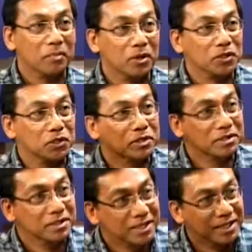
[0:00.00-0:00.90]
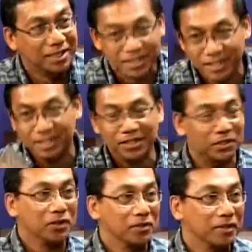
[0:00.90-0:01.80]
People should
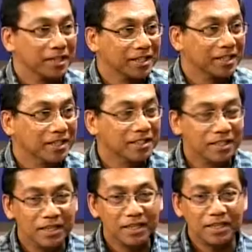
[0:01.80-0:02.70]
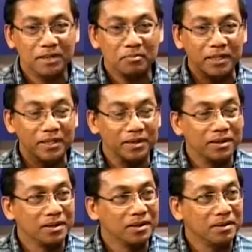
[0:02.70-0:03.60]
talk to the engineers. But
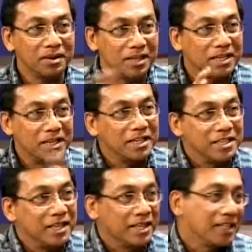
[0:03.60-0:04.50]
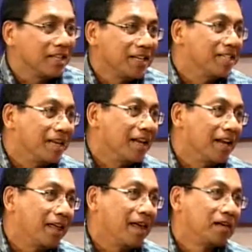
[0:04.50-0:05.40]
it's not
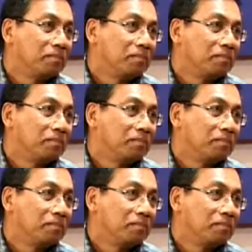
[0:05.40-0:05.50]
like that.